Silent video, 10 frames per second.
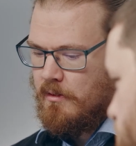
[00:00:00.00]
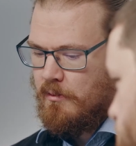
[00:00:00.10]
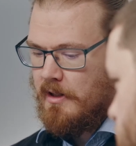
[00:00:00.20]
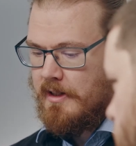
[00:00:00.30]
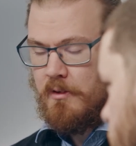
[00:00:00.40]

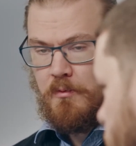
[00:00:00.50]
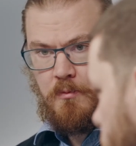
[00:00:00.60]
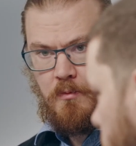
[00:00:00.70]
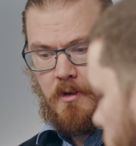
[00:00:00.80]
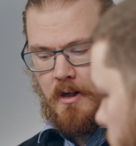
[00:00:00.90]
Well, then
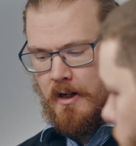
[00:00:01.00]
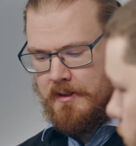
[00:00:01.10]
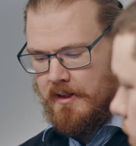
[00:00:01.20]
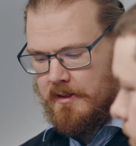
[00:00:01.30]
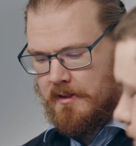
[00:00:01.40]
I
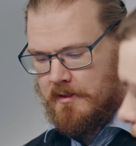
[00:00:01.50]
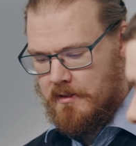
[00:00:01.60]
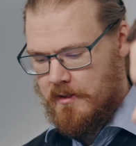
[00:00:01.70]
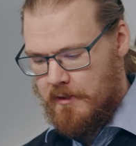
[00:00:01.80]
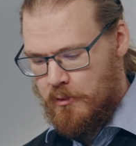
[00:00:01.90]
think that
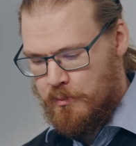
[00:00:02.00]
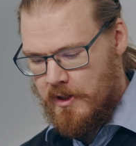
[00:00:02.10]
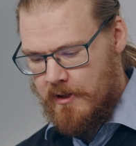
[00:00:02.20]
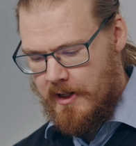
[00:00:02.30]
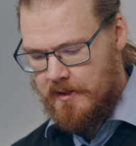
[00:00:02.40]
it would
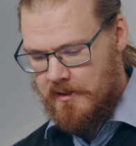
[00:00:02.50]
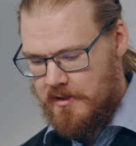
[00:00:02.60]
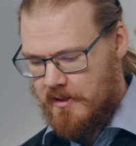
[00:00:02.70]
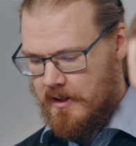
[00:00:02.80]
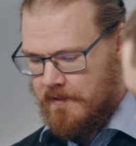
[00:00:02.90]
be very
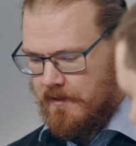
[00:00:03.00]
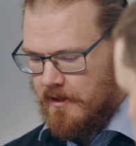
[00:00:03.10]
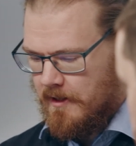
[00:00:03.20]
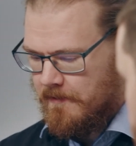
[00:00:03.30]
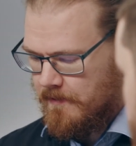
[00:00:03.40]
interesting
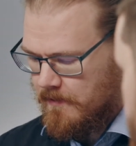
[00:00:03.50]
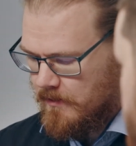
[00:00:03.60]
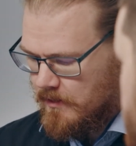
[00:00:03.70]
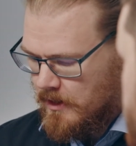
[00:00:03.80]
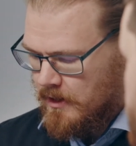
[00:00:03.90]

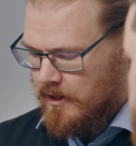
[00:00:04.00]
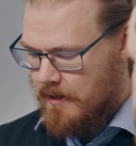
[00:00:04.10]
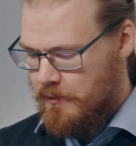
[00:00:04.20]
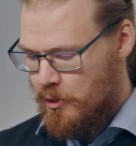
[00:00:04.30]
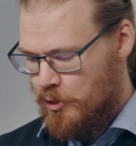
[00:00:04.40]

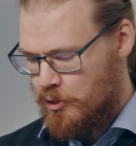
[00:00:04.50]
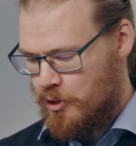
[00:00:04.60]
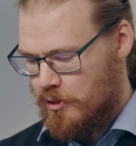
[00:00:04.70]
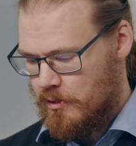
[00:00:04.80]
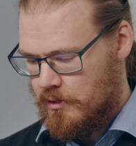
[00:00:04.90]
if you
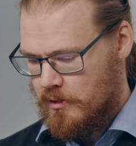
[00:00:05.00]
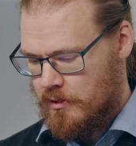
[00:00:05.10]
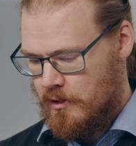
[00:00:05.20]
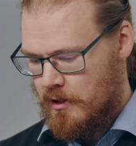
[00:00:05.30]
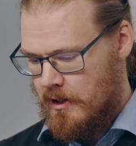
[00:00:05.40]

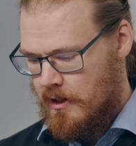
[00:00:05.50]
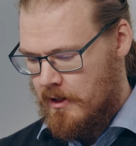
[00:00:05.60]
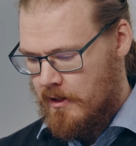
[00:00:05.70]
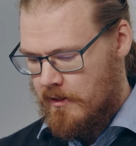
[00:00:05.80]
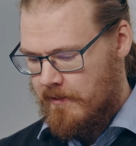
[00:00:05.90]

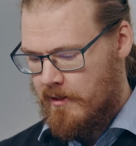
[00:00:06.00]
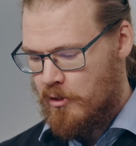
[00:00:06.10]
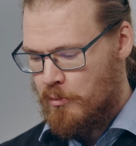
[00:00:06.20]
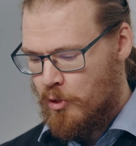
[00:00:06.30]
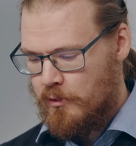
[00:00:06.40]

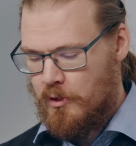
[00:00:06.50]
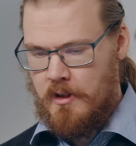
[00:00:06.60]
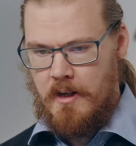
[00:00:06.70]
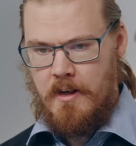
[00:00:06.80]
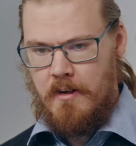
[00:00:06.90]
could move to
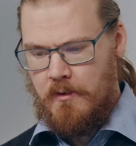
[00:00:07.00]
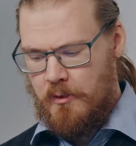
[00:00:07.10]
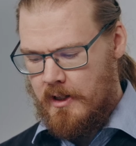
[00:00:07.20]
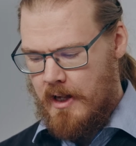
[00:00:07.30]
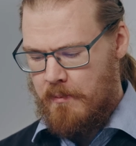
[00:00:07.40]
the
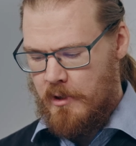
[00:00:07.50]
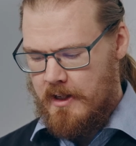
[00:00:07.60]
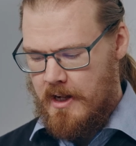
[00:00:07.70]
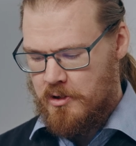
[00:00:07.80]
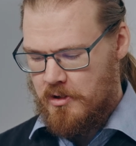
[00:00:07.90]
real
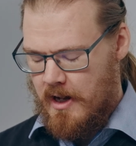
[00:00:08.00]
application